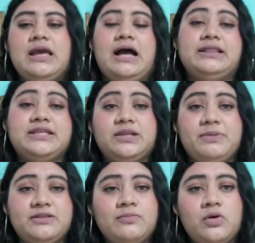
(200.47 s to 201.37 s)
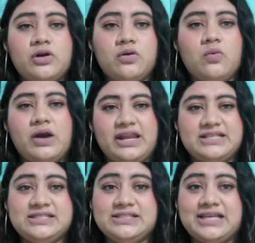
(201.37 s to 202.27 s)
a little bit more what
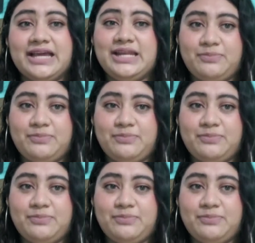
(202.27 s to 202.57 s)
is inside the